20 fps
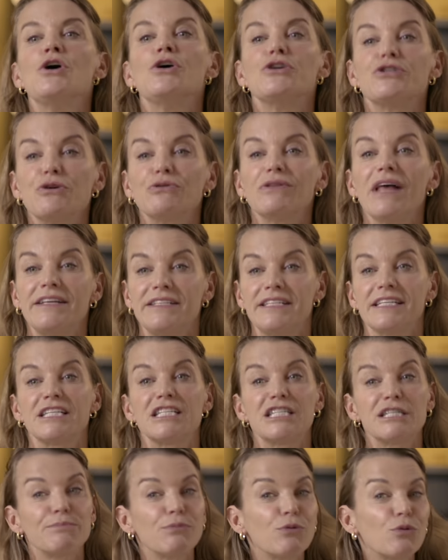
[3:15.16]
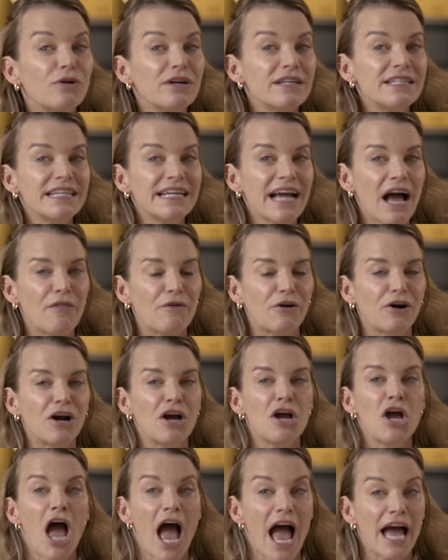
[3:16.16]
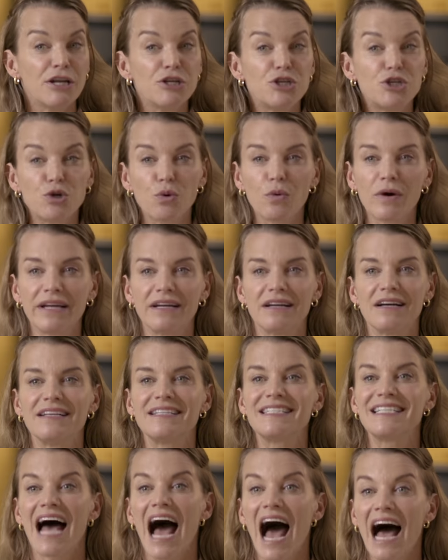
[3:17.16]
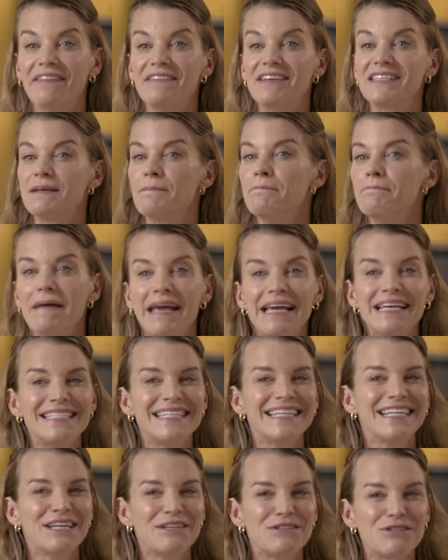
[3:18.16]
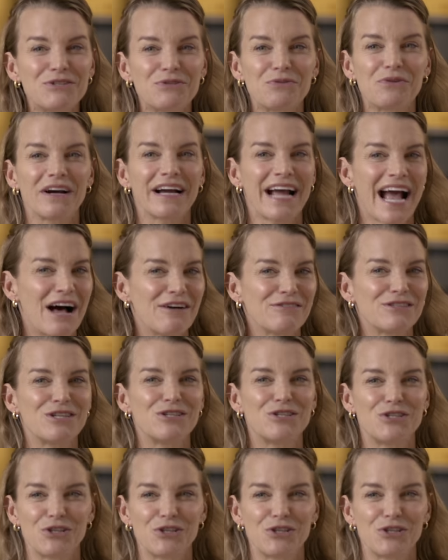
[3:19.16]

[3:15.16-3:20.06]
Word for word: So let's explore together and join us on this amazing historic houses